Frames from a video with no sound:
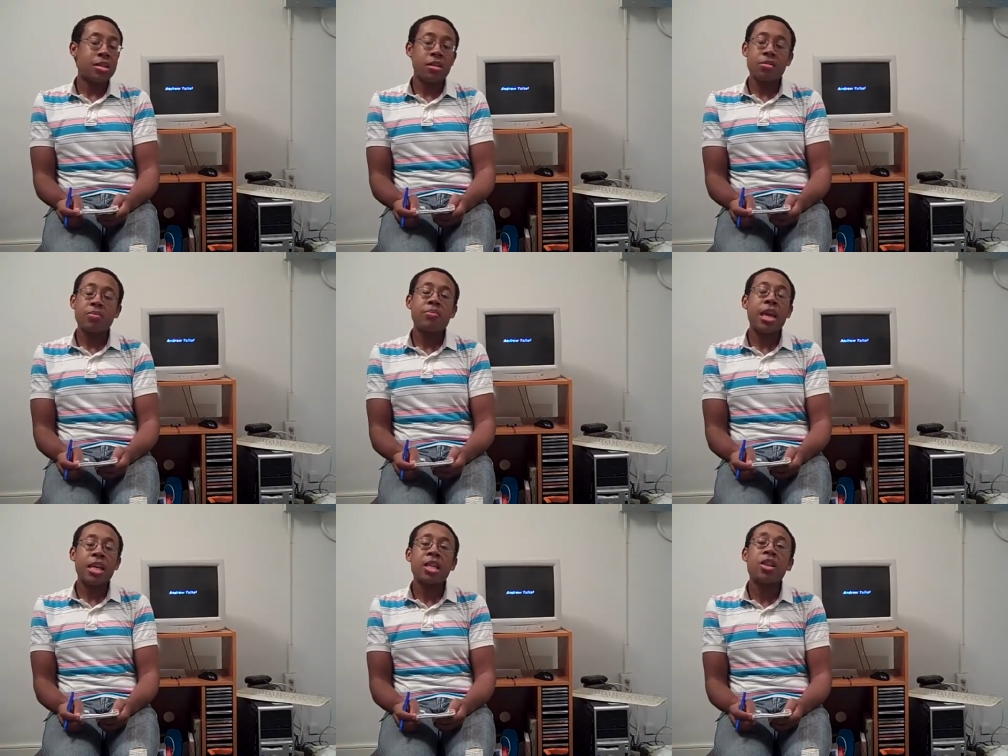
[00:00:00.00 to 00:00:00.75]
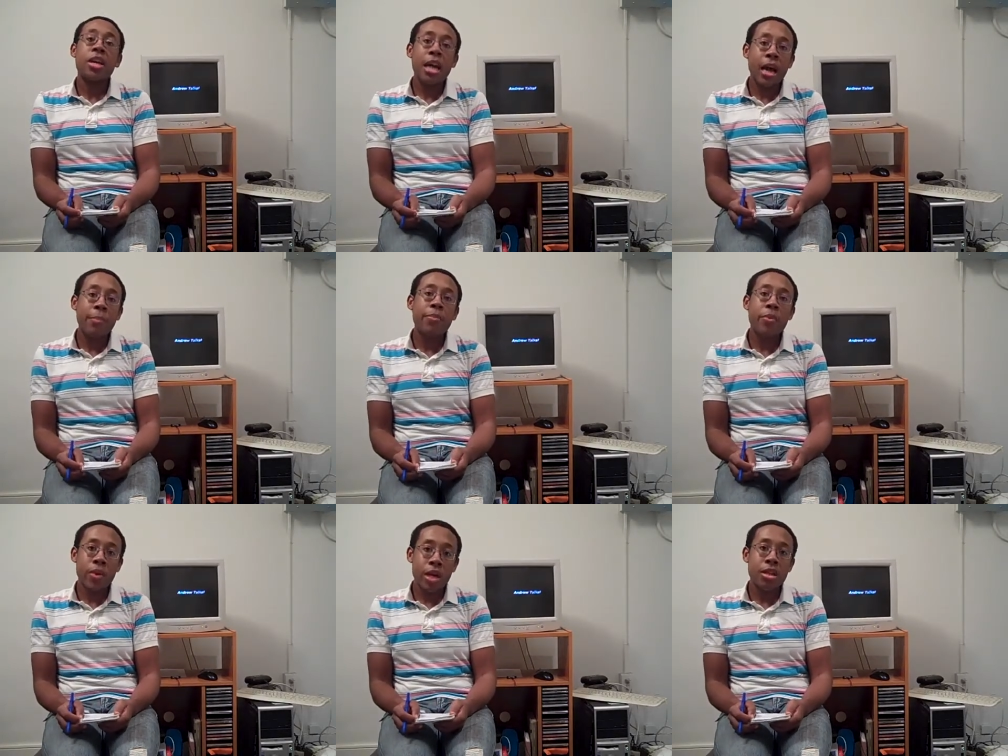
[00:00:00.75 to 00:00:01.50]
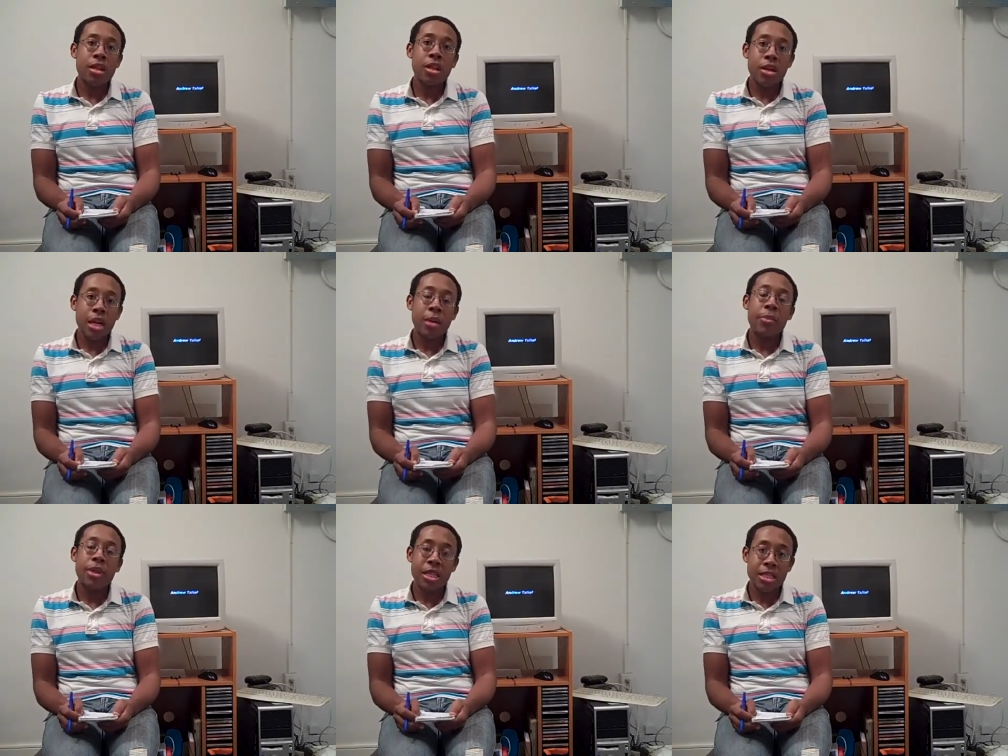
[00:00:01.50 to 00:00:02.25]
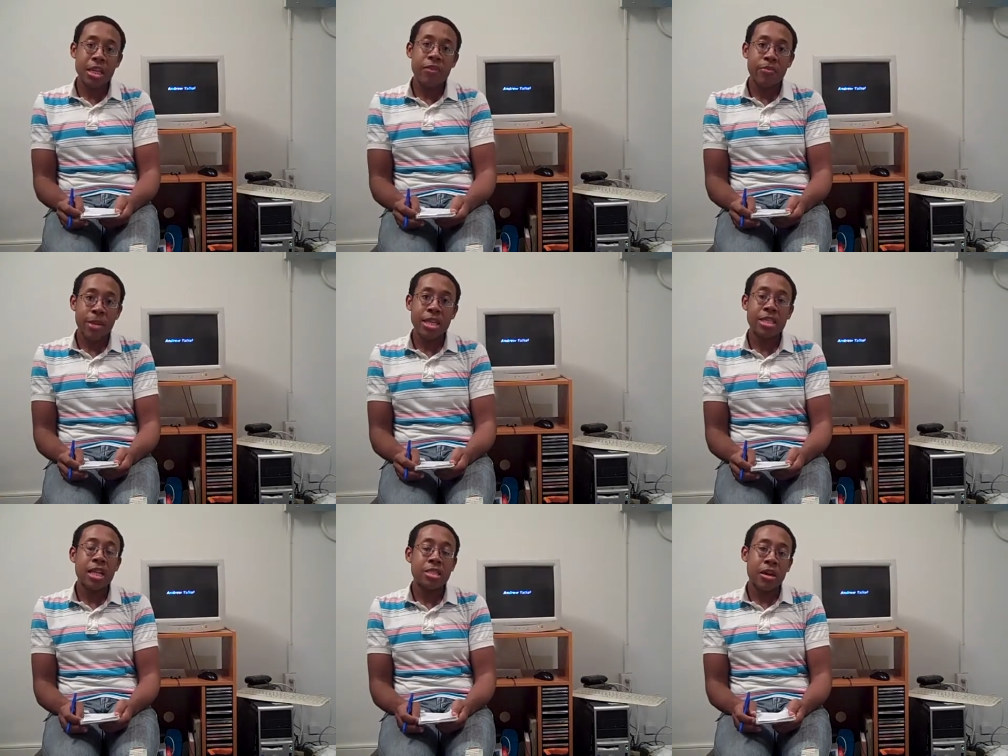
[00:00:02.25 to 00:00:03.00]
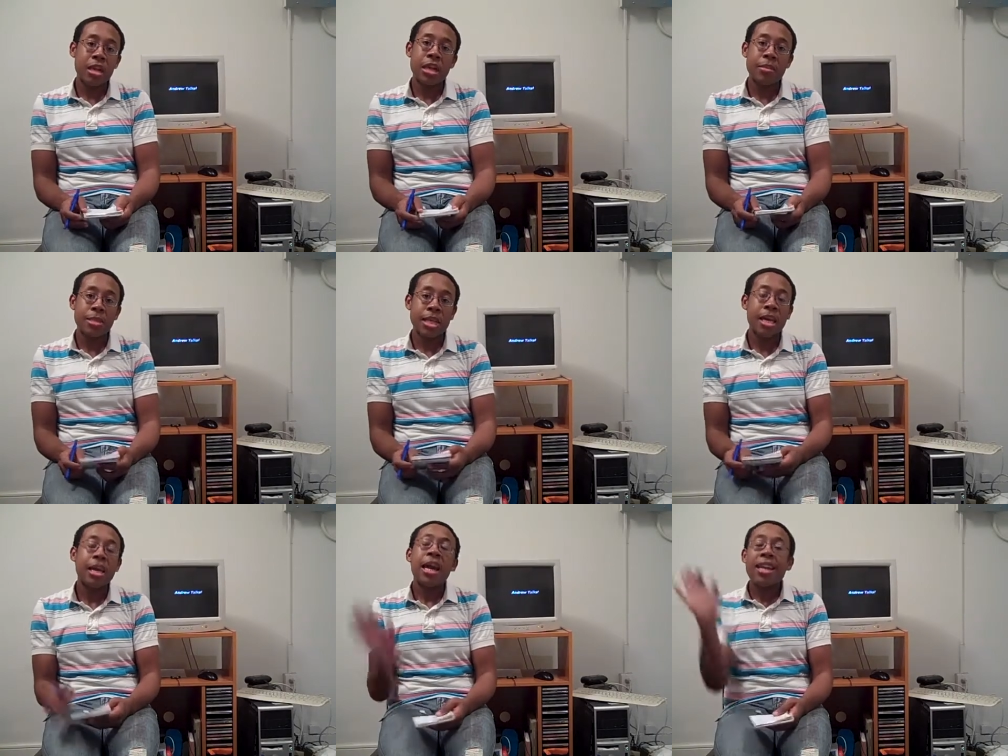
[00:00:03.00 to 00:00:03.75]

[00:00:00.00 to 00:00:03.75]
You know, make look up what look up what the stuff means. That's all I'm saying.